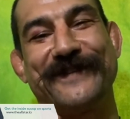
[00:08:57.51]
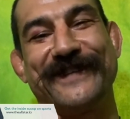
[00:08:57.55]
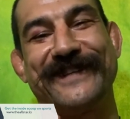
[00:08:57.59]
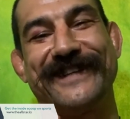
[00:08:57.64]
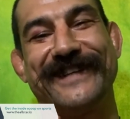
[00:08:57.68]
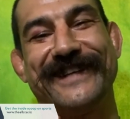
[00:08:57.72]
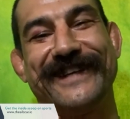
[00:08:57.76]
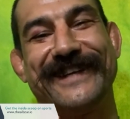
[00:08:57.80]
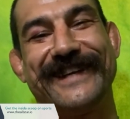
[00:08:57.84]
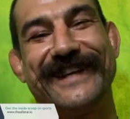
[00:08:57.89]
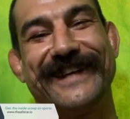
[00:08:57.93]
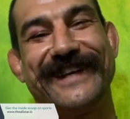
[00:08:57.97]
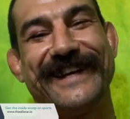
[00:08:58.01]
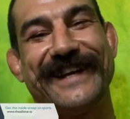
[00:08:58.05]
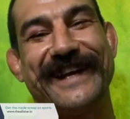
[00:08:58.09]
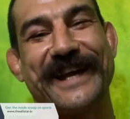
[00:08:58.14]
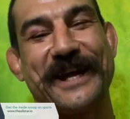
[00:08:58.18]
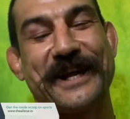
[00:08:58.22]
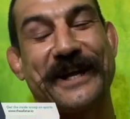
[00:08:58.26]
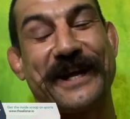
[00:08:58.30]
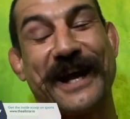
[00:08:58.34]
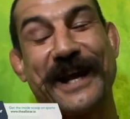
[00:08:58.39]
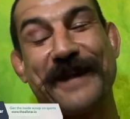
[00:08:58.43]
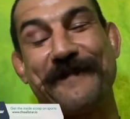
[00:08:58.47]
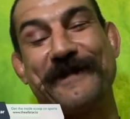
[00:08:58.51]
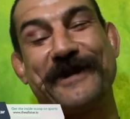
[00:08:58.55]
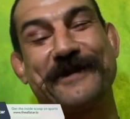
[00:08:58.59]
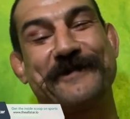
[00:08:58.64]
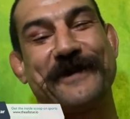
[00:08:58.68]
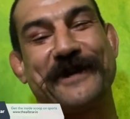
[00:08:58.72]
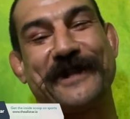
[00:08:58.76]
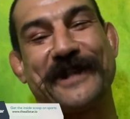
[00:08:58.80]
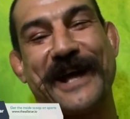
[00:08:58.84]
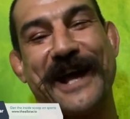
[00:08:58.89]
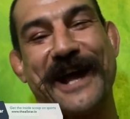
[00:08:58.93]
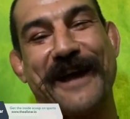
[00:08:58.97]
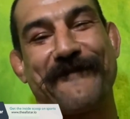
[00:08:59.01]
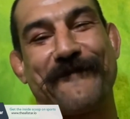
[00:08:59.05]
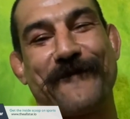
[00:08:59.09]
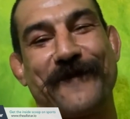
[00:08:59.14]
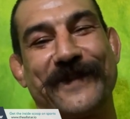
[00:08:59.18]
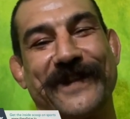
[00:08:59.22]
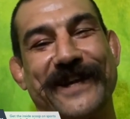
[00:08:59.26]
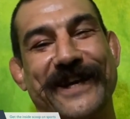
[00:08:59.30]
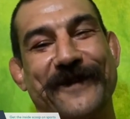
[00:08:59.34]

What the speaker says: And it kind of makes me laugh when